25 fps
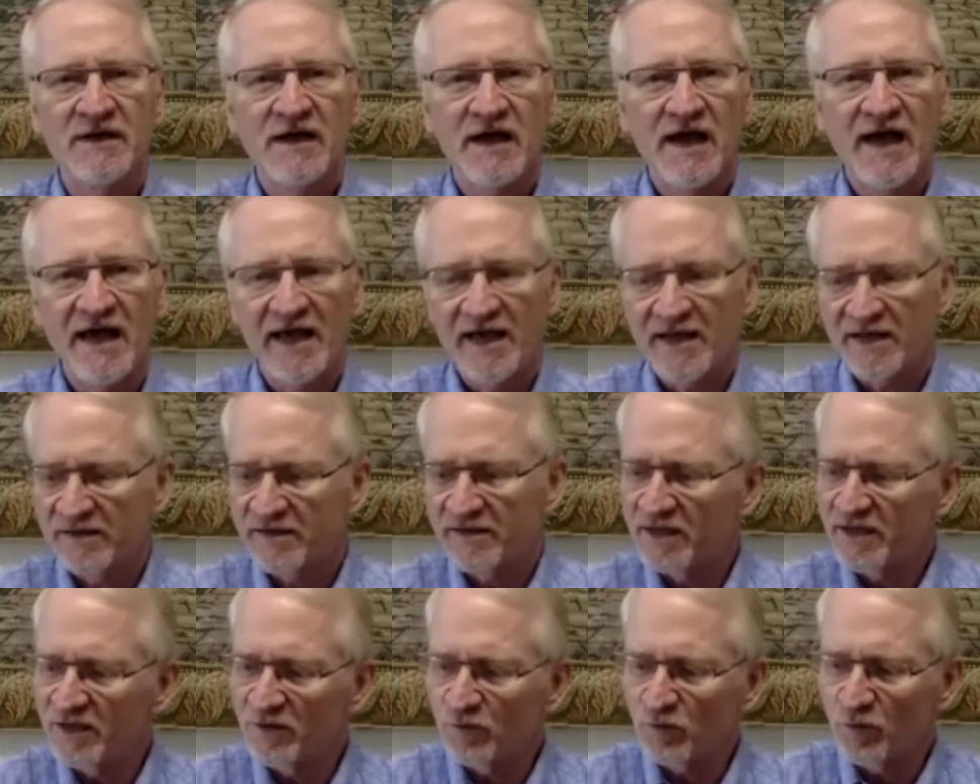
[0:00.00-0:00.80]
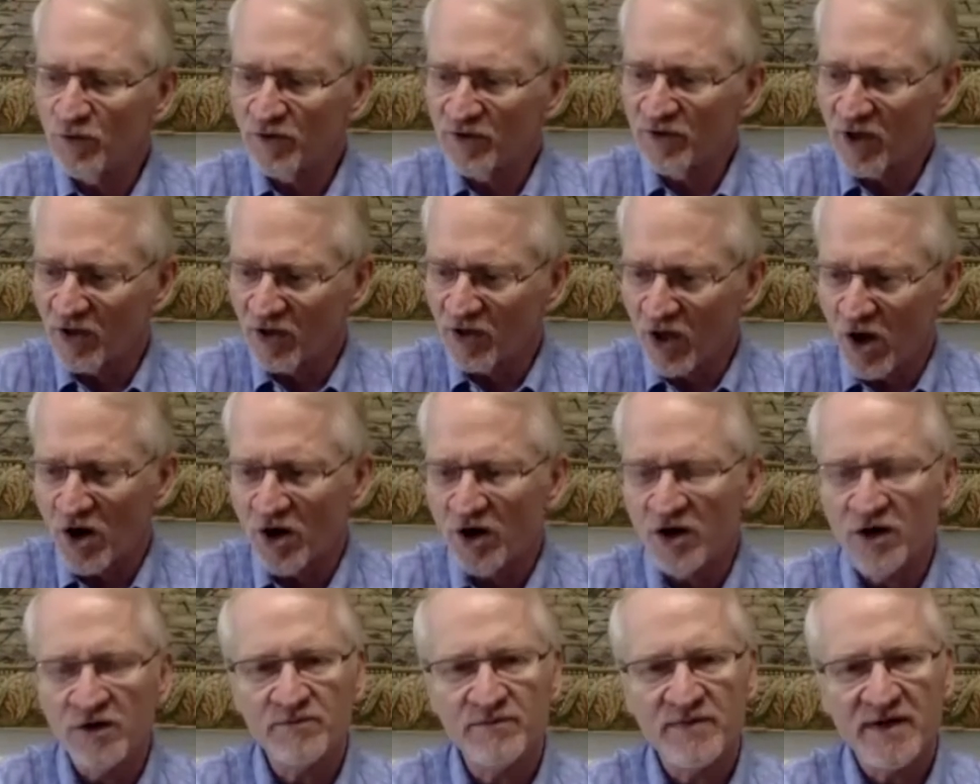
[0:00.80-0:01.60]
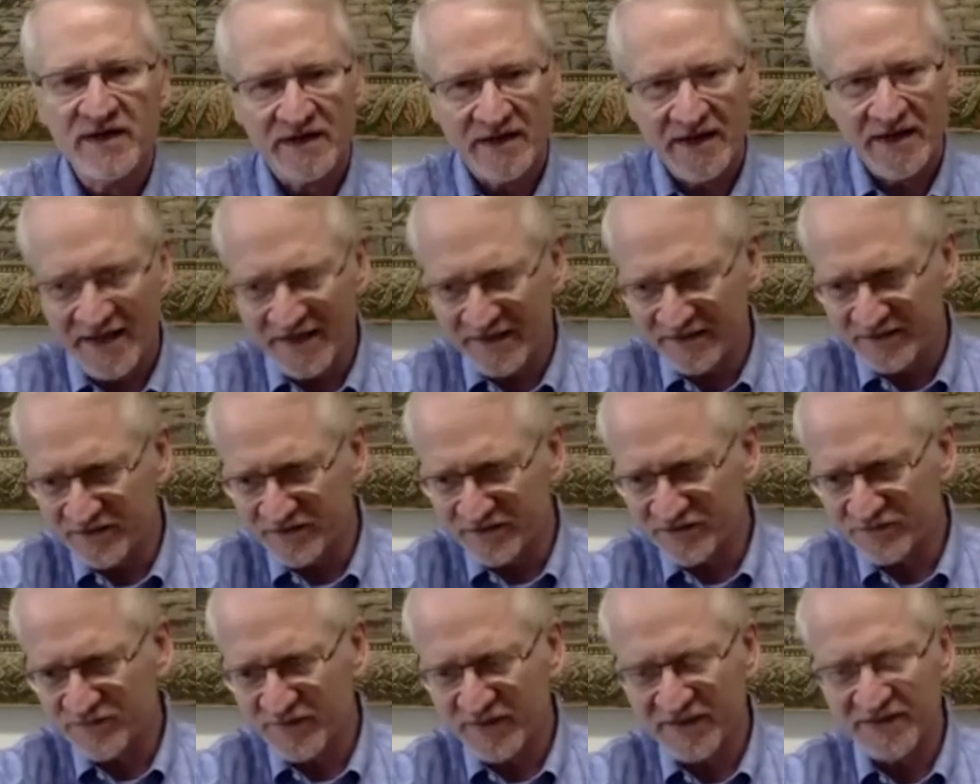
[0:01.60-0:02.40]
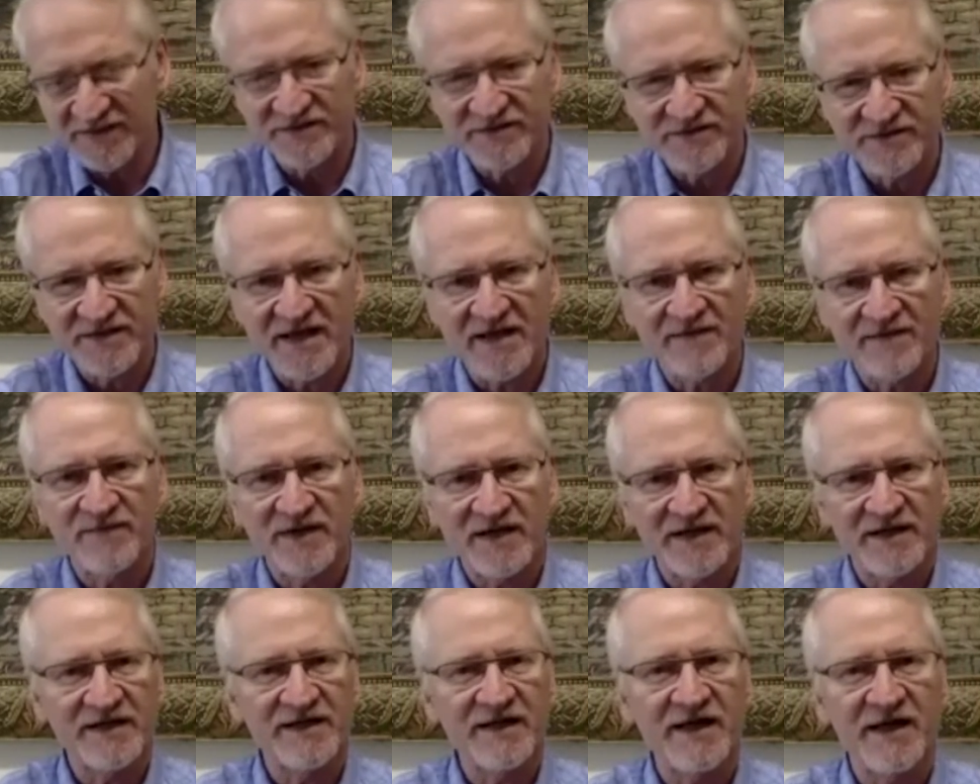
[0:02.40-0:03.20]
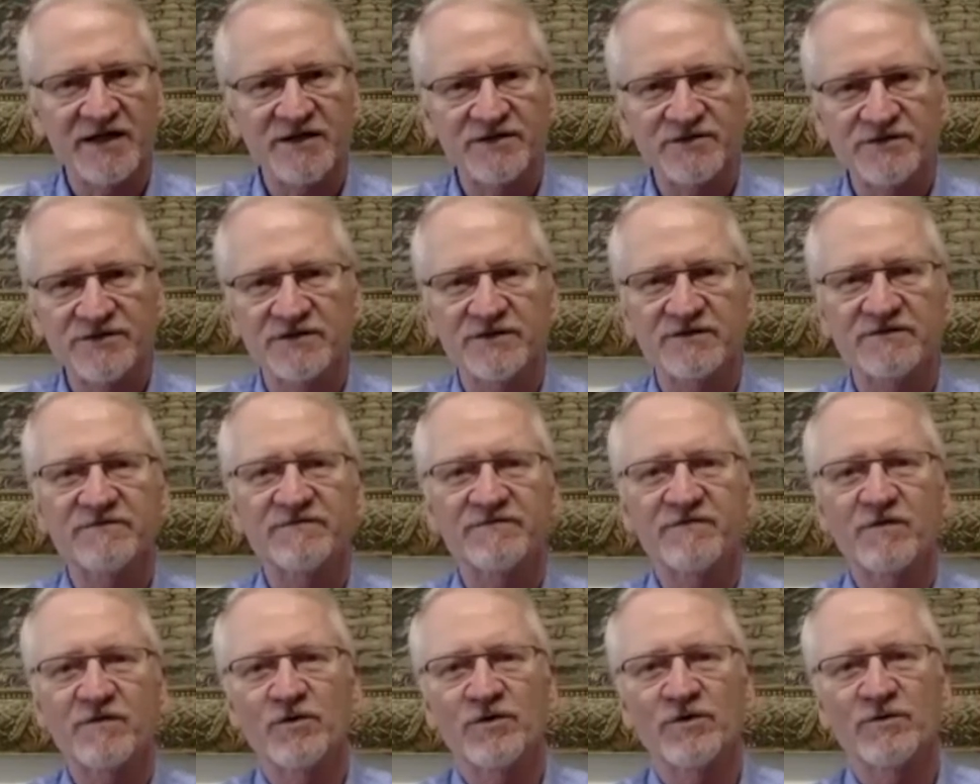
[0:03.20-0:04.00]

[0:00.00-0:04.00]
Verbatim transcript: and it will alarm and dispense that medication for the